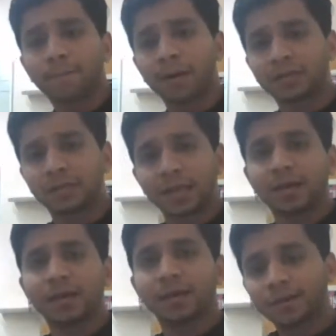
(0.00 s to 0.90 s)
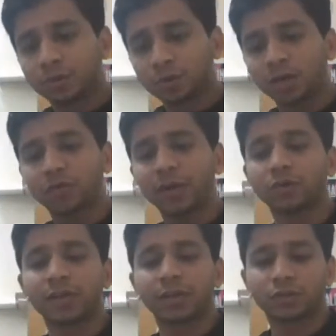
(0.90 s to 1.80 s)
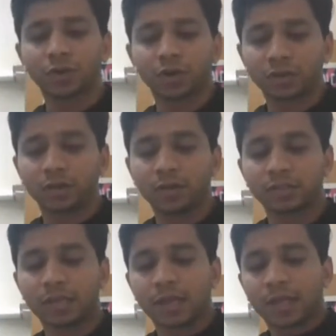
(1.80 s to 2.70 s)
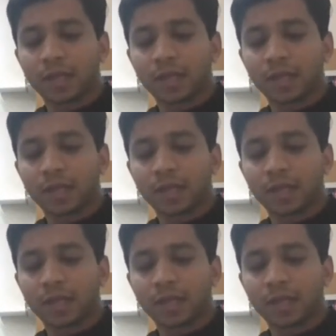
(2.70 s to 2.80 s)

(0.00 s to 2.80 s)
But yeah, do not try to take shortcuts.